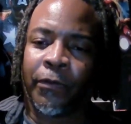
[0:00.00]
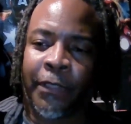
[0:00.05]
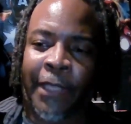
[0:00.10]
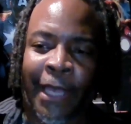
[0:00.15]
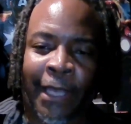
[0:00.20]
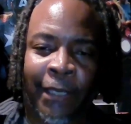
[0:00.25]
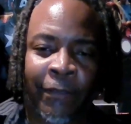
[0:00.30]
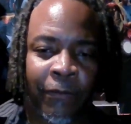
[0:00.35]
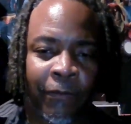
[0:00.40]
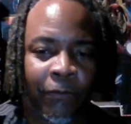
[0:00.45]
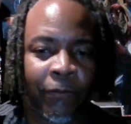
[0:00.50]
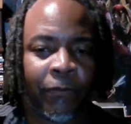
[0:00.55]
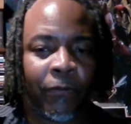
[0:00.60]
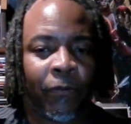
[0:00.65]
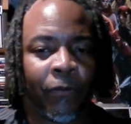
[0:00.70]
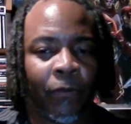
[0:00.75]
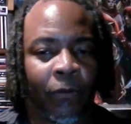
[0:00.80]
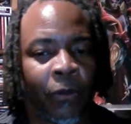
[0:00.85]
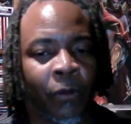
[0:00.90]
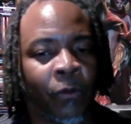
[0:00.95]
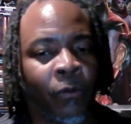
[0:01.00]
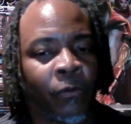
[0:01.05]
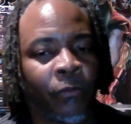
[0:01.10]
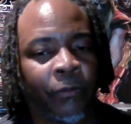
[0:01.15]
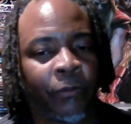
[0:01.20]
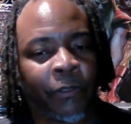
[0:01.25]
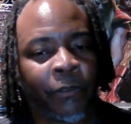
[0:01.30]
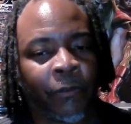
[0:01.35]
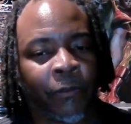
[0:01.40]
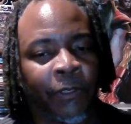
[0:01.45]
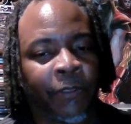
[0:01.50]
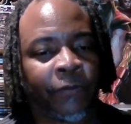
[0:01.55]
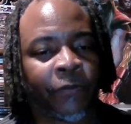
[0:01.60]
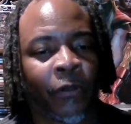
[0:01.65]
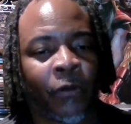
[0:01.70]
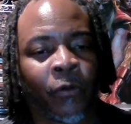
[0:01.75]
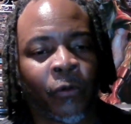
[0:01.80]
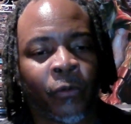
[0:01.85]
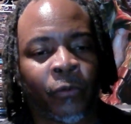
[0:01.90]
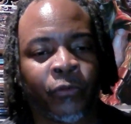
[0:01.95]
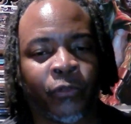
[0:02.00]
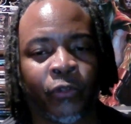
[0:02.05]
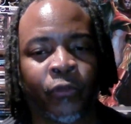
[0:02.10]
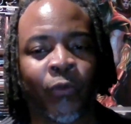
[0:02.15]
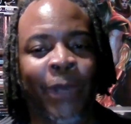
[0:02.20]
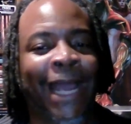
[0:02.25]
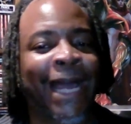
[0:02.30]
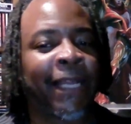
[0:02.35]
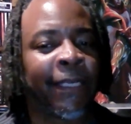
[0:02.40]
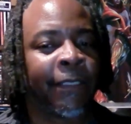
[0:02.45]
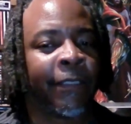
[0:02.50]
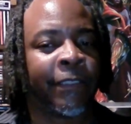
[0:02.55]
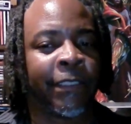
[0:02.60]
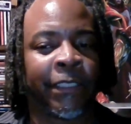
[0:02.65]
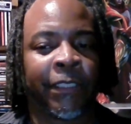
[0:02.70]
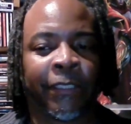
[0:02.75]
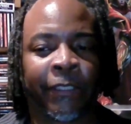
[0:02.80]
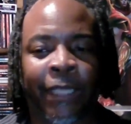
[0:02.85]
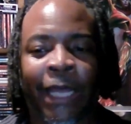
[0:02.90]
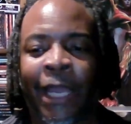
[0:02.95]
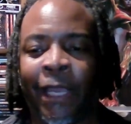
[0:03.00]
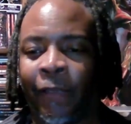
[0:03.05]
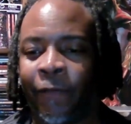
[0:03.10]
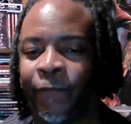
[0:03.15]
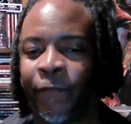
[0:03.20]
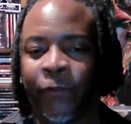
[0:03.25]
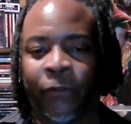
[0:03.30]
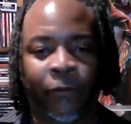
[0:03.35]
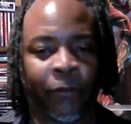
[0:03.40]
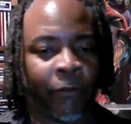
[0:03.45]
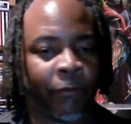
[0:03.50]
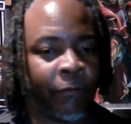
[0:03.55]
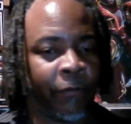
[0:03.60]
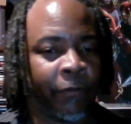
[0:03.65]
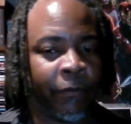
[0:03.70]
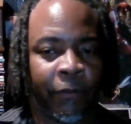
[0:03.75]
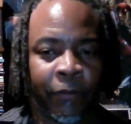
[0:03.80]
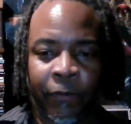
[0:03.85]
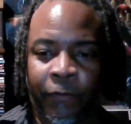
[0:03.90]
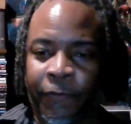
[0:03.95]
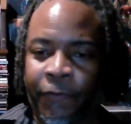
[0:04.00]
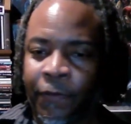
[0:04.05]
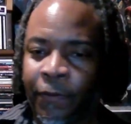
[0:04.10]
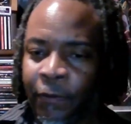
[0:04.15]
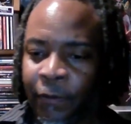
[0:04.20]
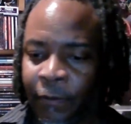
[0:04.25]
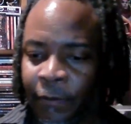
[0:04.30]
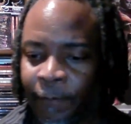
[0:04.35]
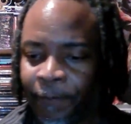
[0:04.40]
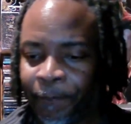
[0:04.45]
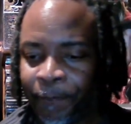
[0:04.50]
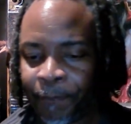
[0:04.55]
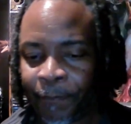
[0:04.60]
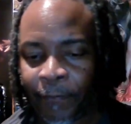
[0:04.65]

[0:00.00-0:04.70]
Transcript: that whole, his whole duality in life, the